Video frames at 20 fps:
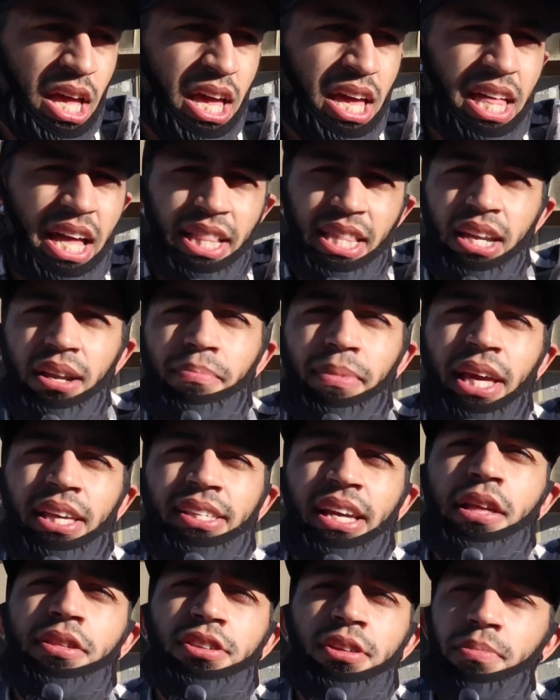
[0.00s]
it didn't make
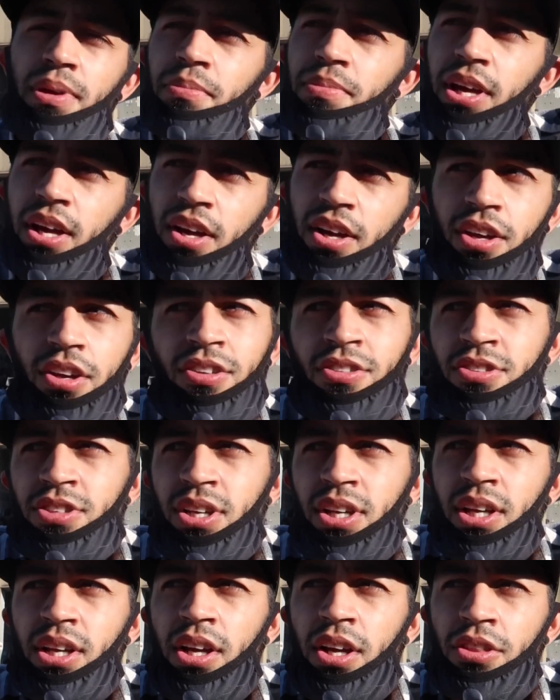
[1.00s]
sense to me because
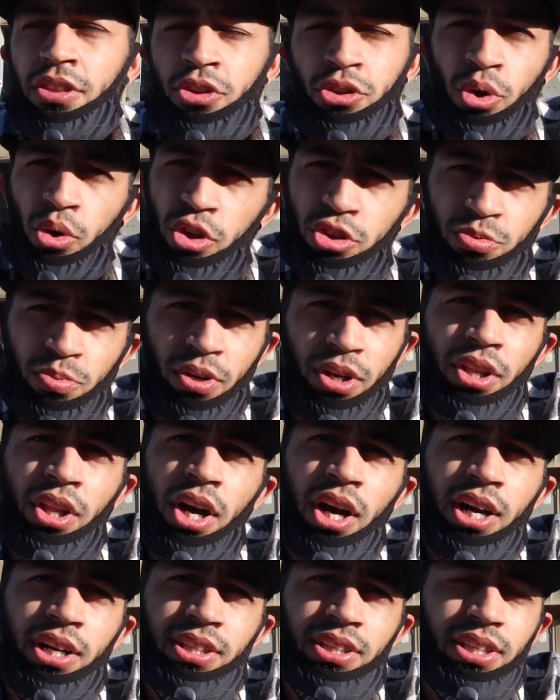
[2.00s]
the doors were
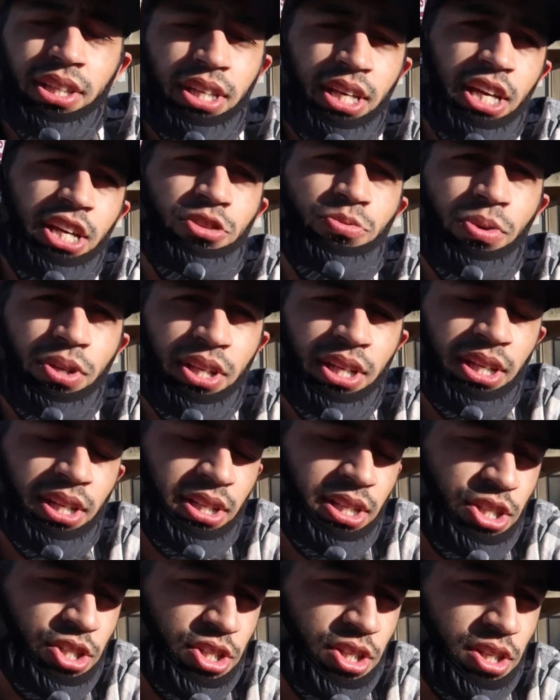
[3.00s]
unlocked, the keys were in the
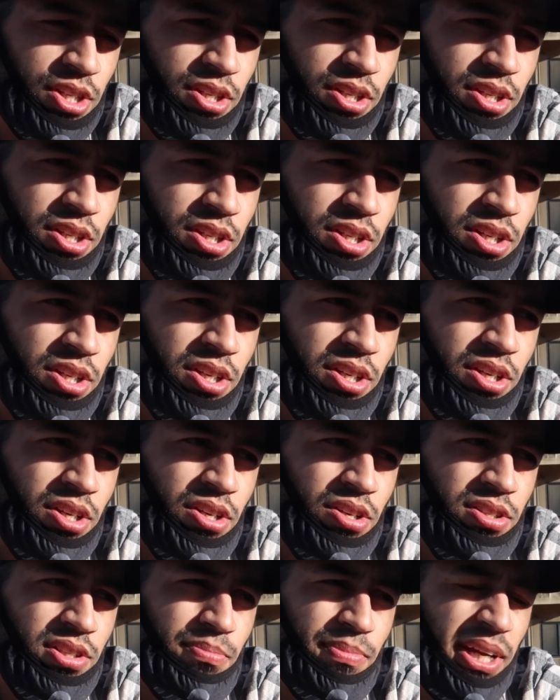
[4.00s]
ignition.
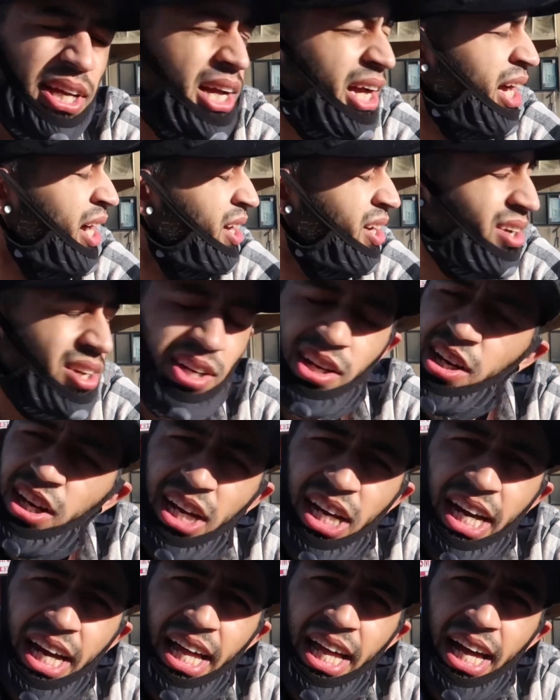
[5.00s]
So I'm like,
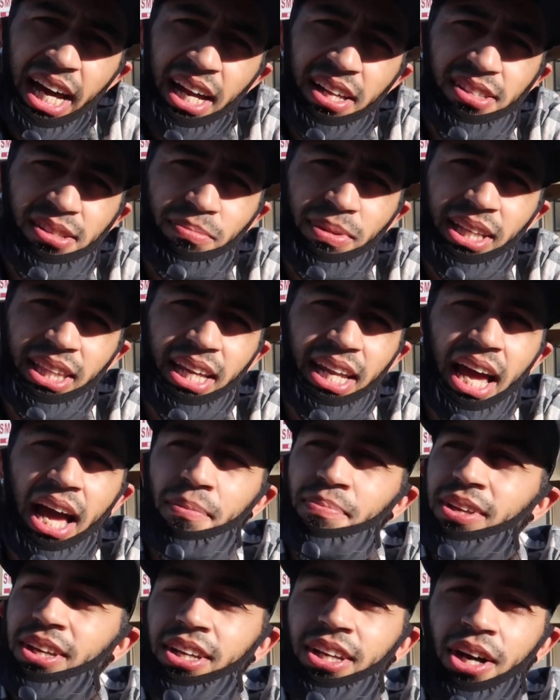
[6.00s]
how did something like that
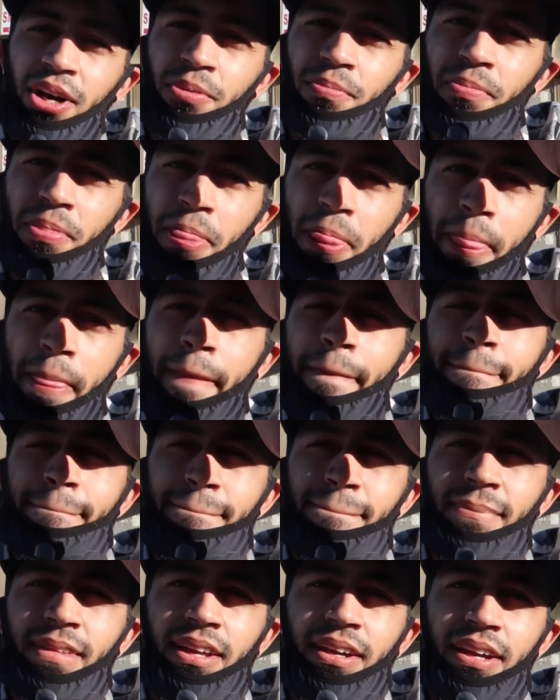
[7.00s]
happen, you know?
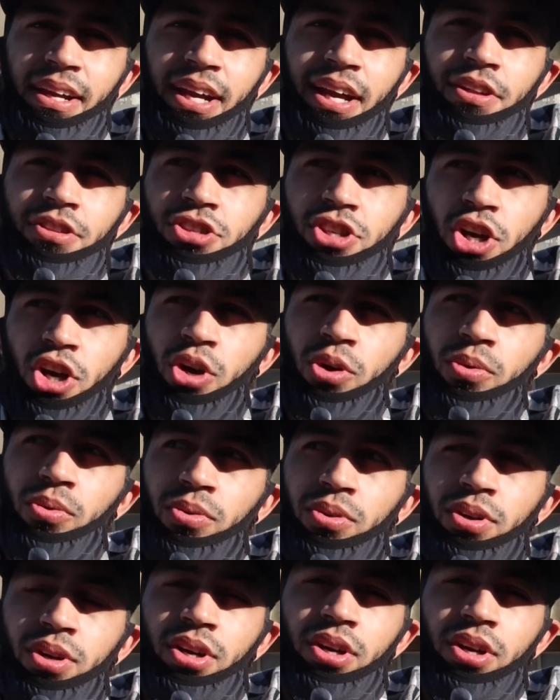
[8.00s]
And so